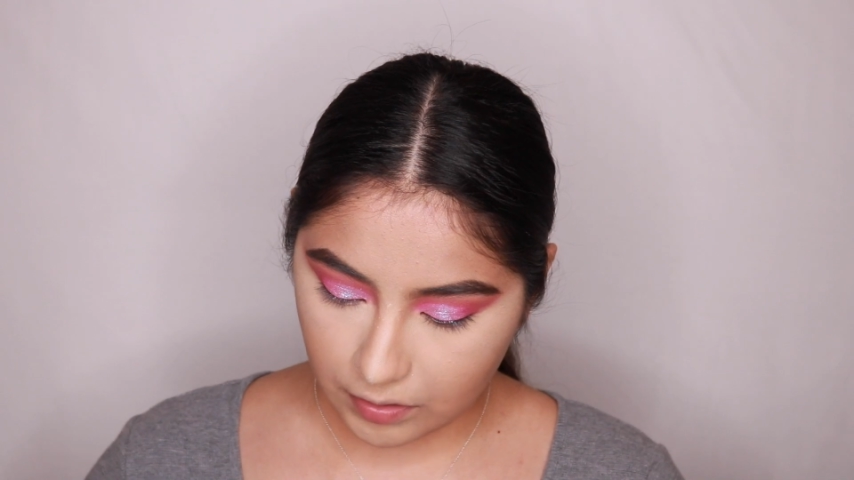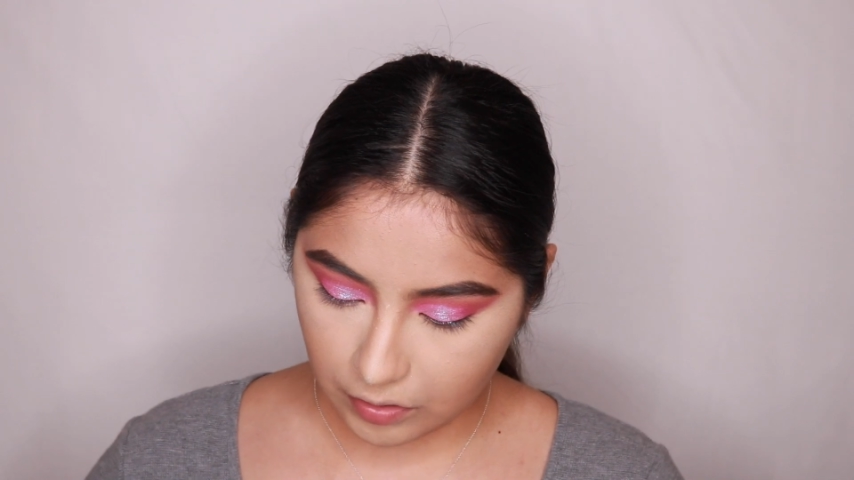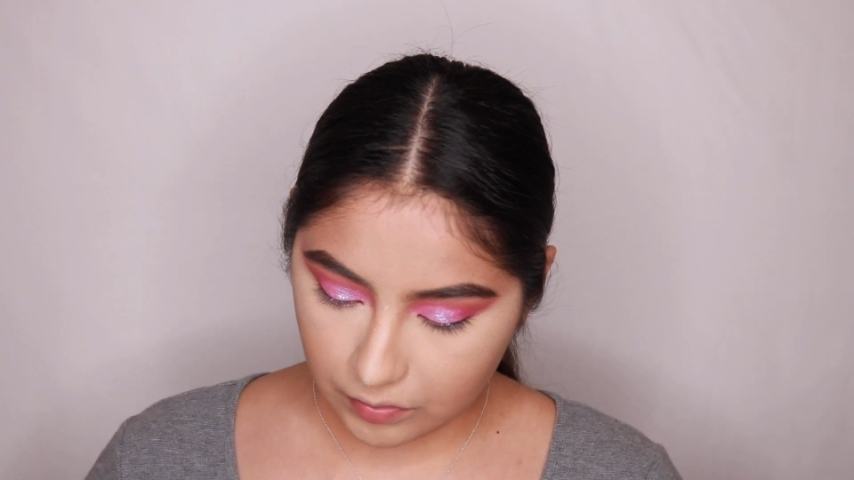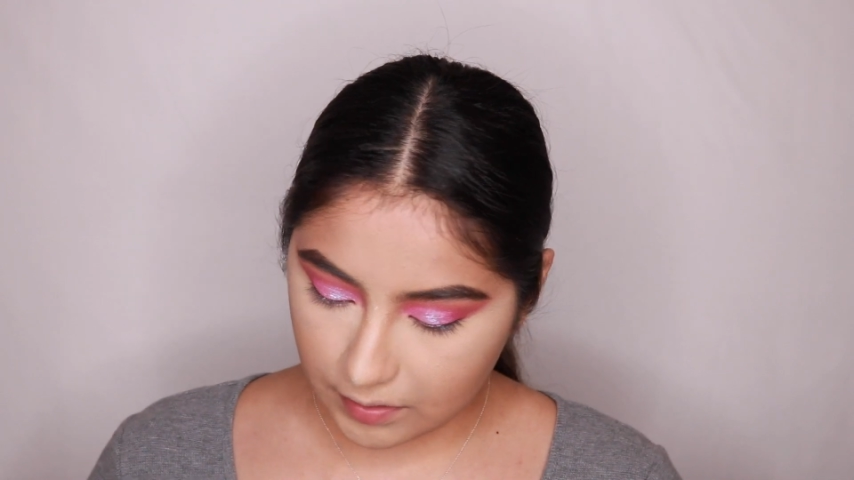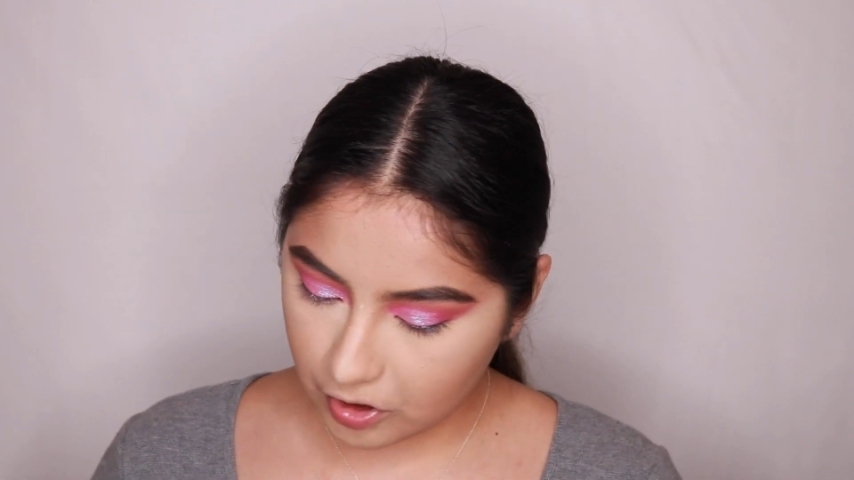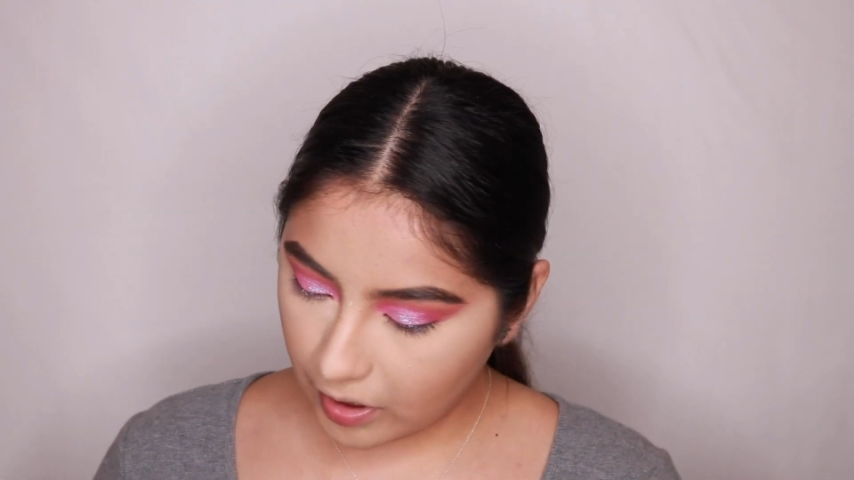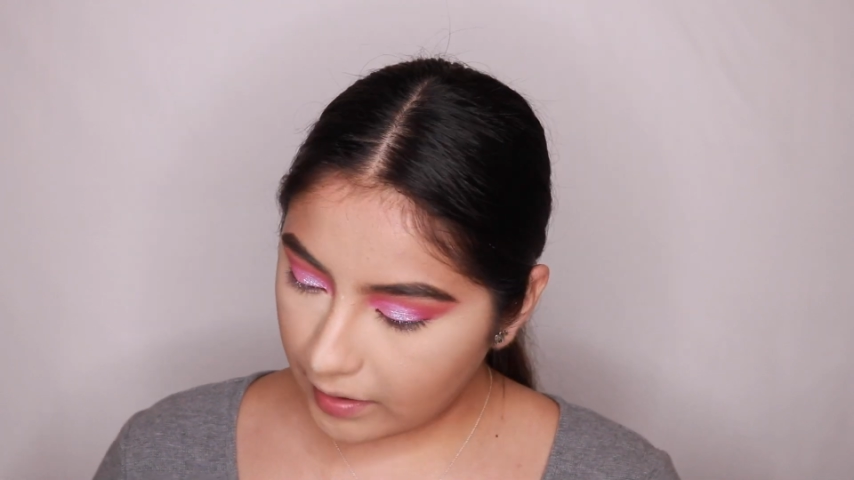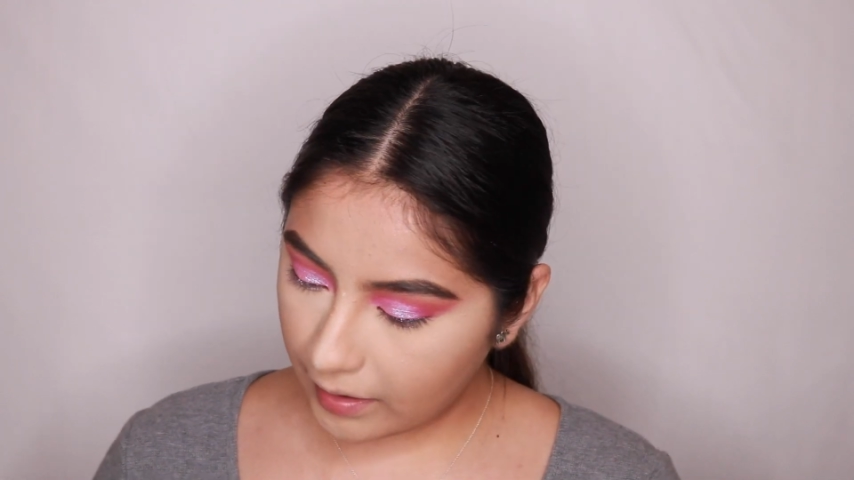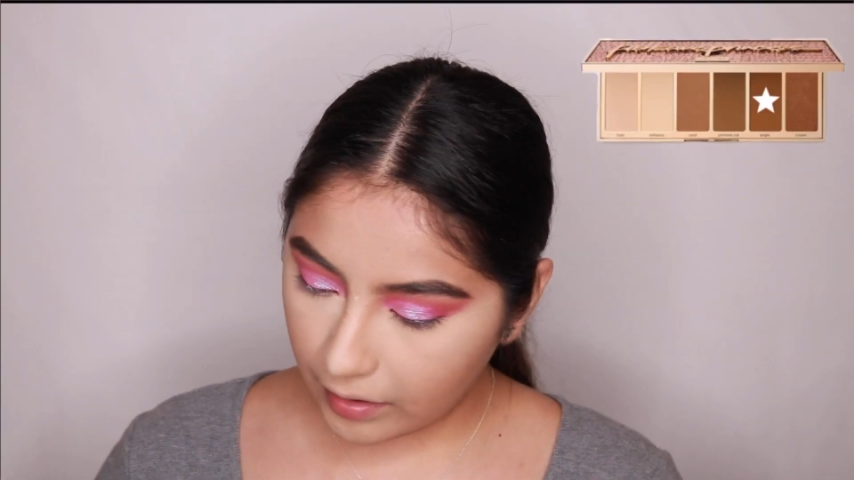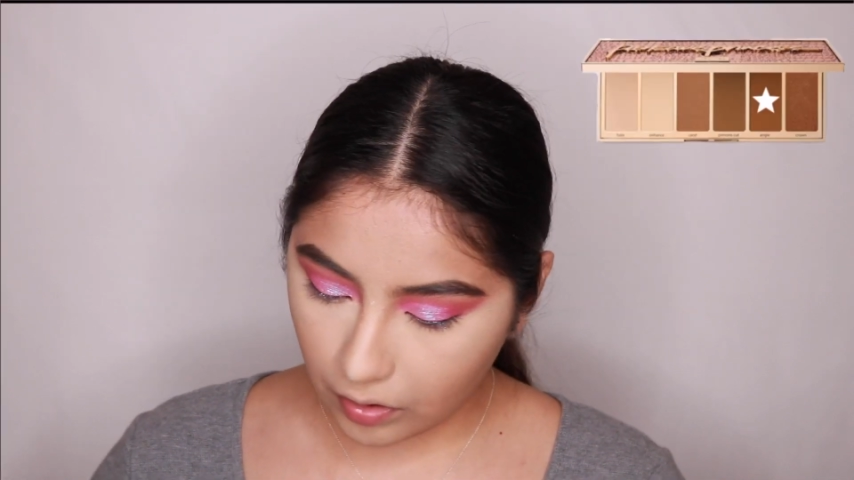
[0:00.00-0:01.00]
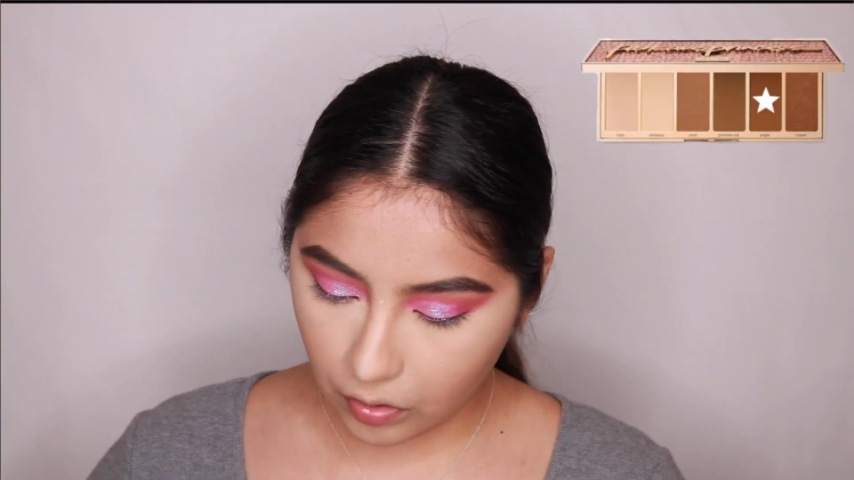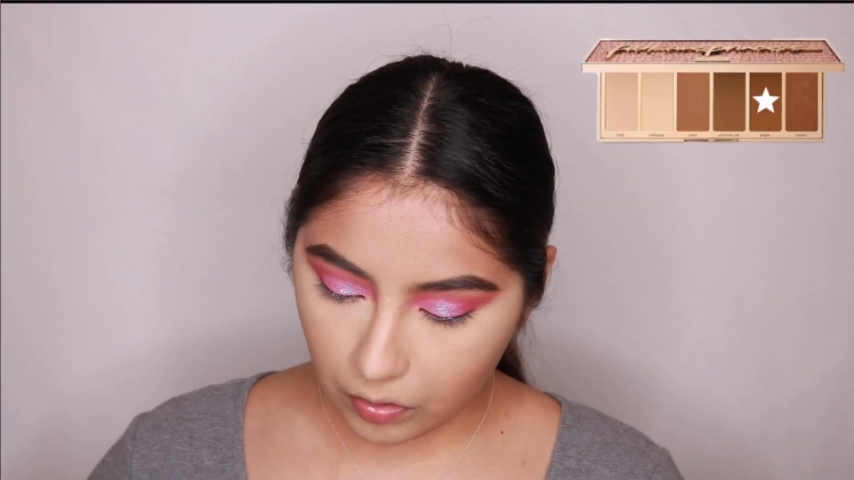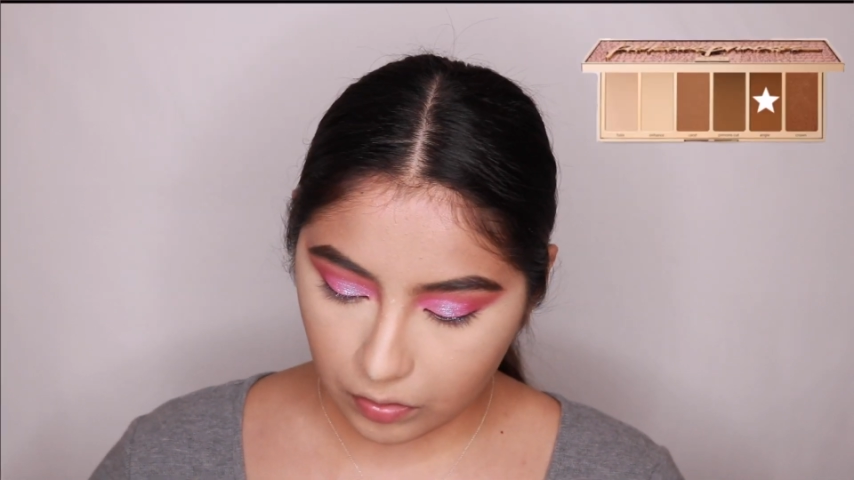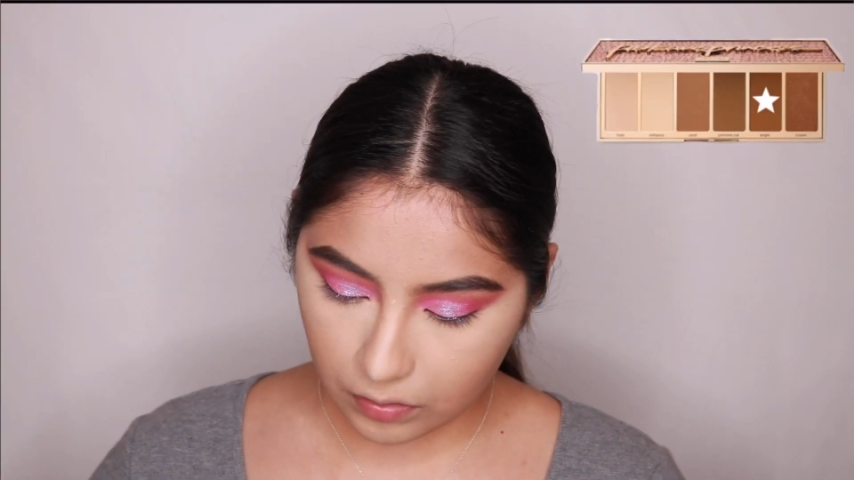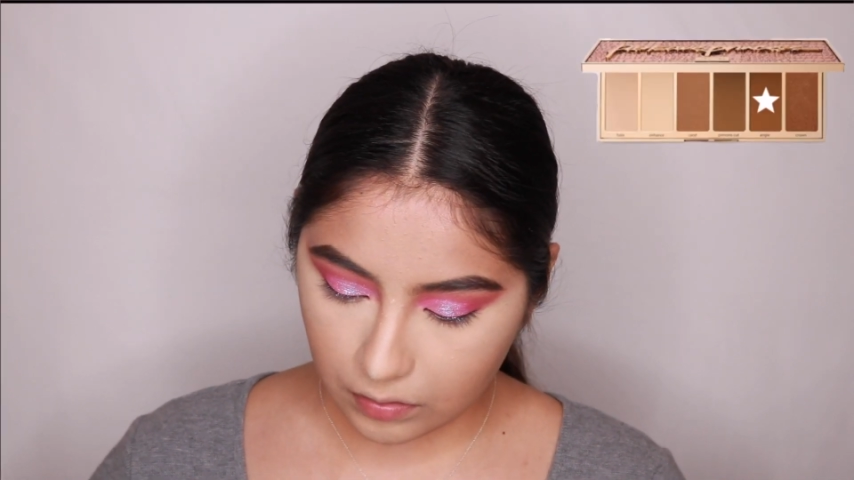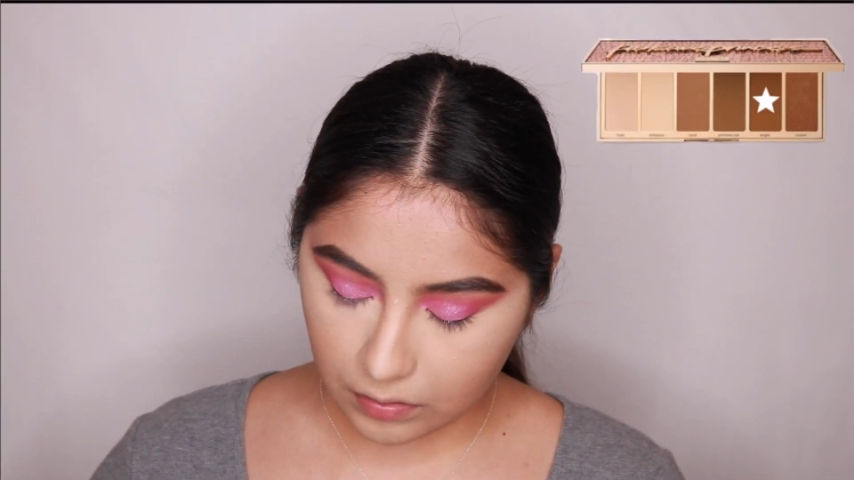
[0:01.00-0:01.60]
going to use the shade Angle